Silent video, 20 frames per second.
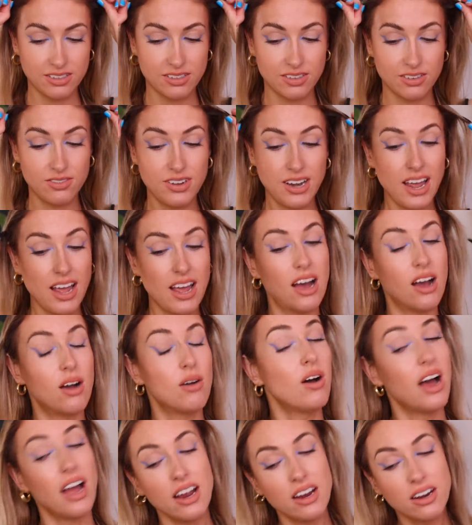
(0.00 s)
So
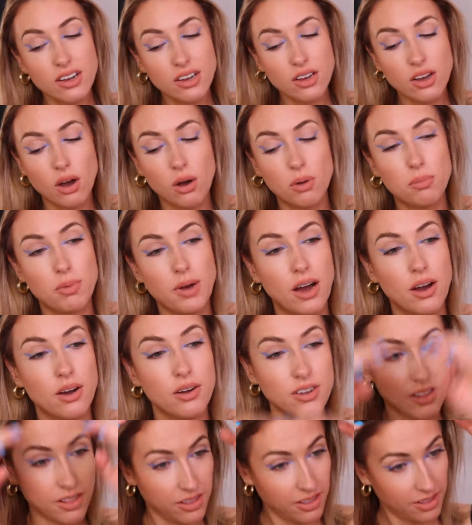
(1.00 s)
now I'm gonna go
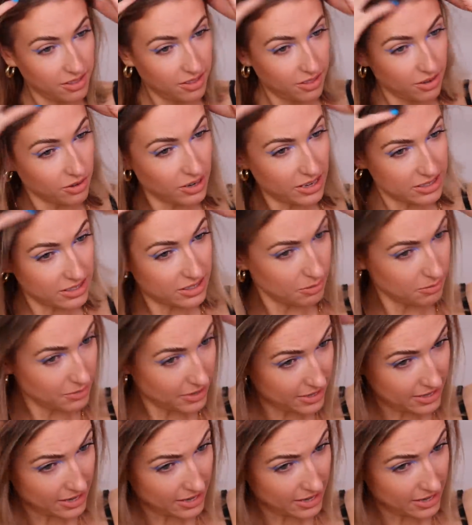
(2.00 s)
about the rest of my